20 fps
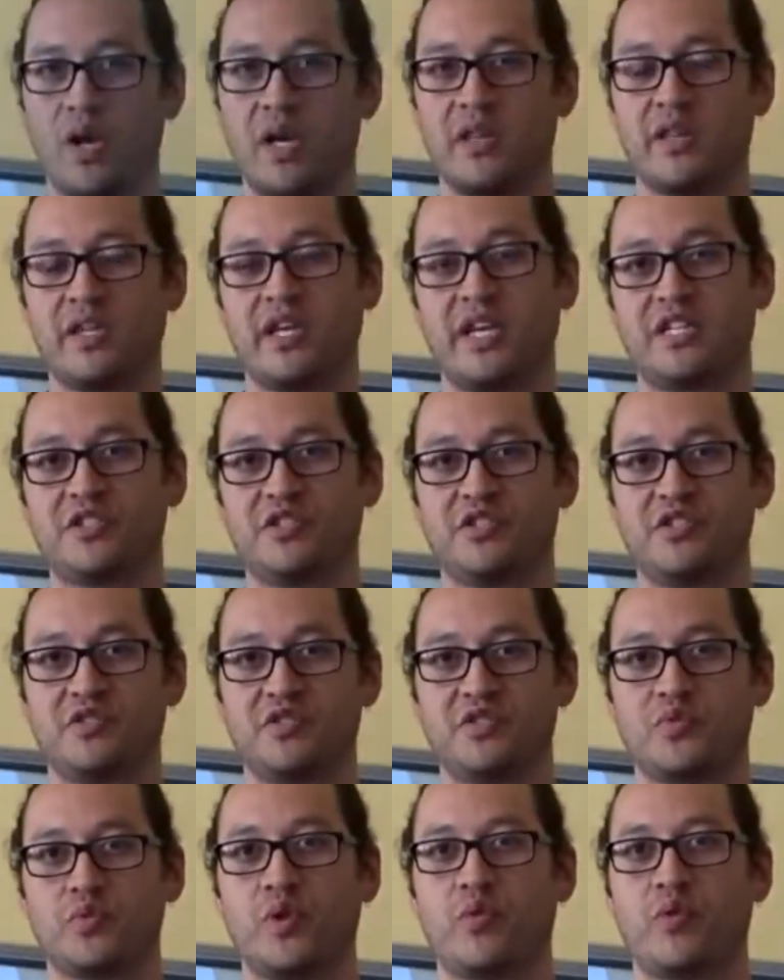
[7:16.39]
of the
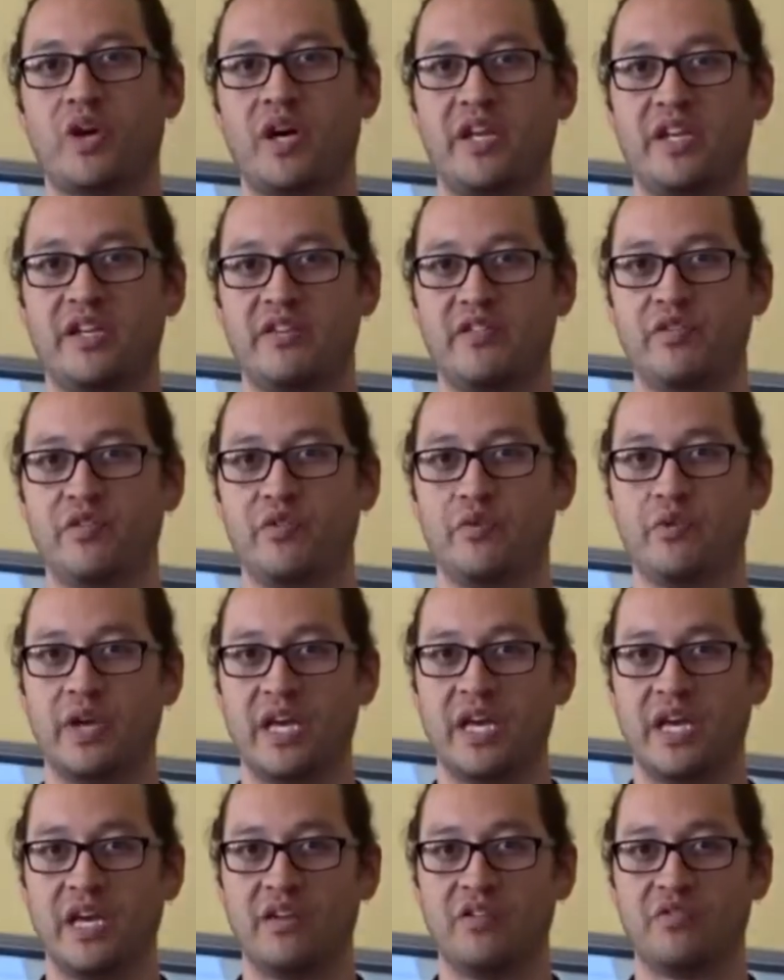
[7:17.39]
issues we run into
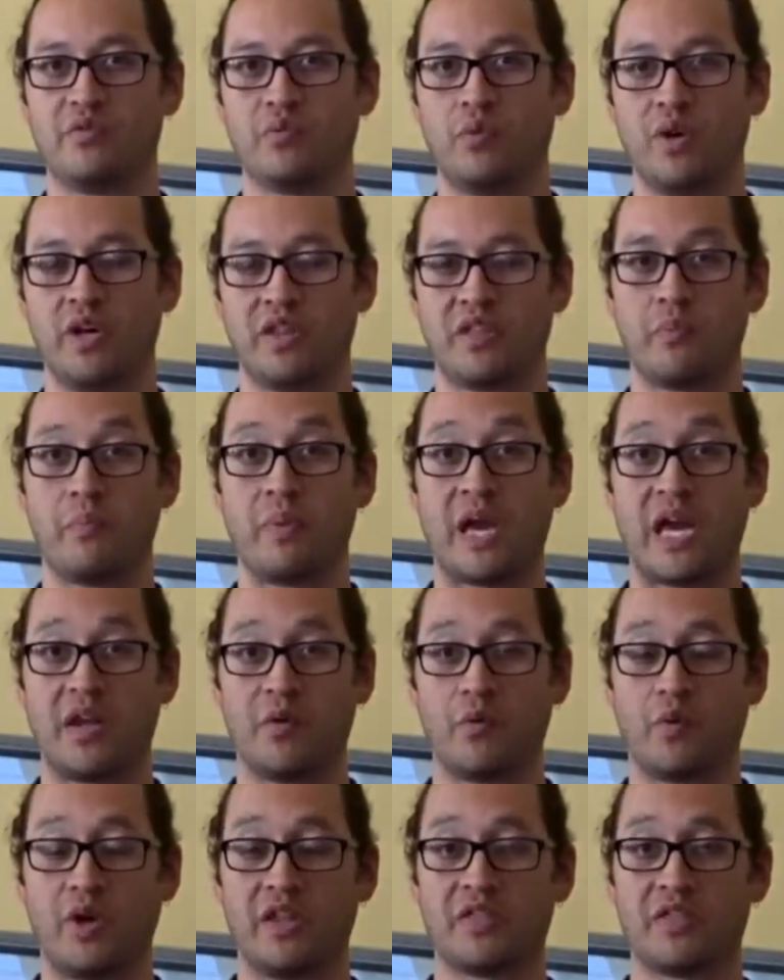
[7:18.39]
is with
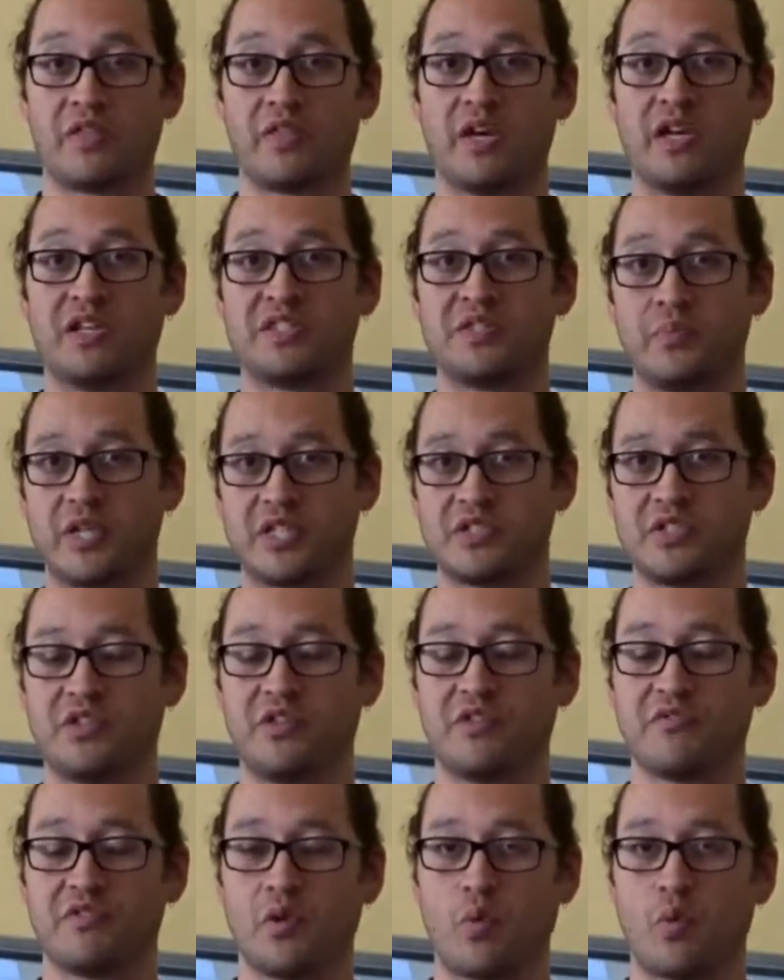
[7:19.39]
bandwidth, especially
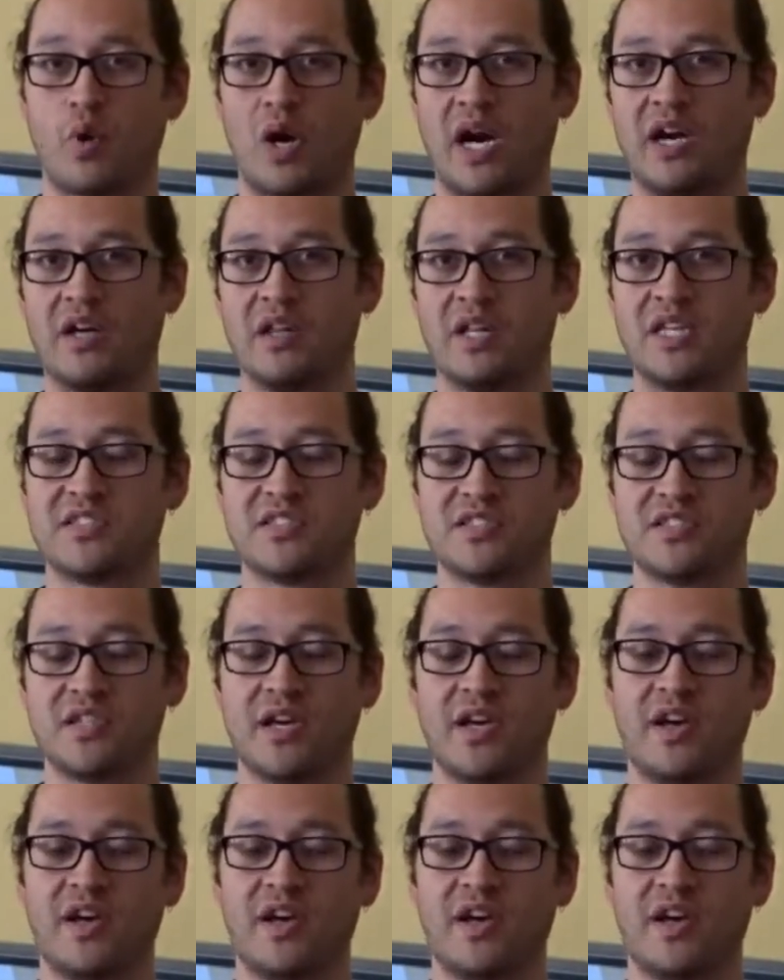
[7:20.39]
over the wireless.